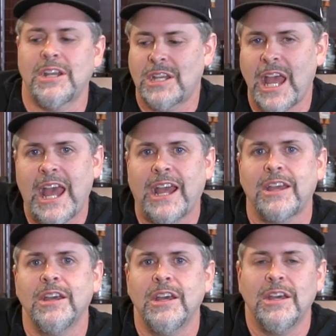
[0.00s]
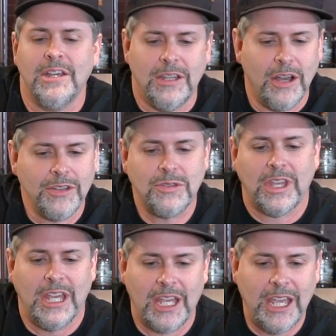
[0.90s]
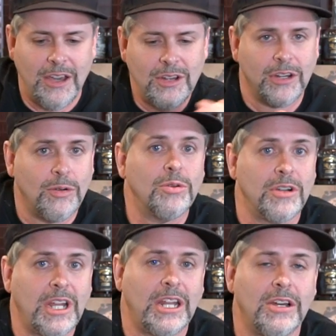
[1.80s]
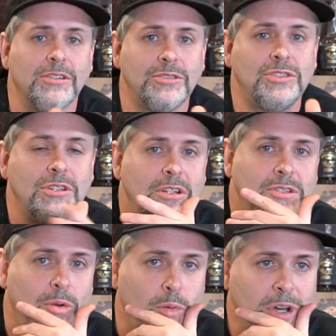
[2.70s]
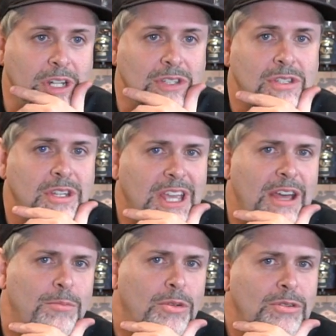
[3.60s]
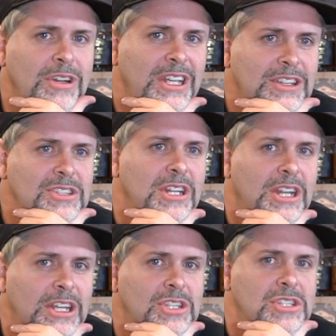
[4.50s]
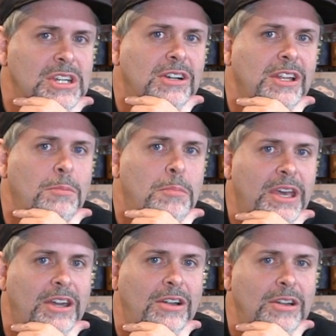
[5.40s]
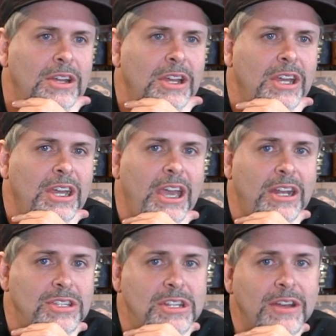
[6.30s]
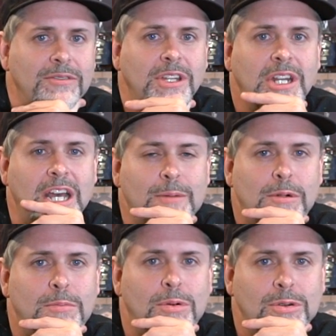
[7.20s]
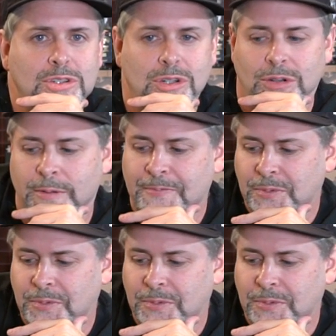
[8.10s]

attack. You also can't count on coordinating all those units at once. So yeah, more isn't necessarily better, and it's definitely not proportional.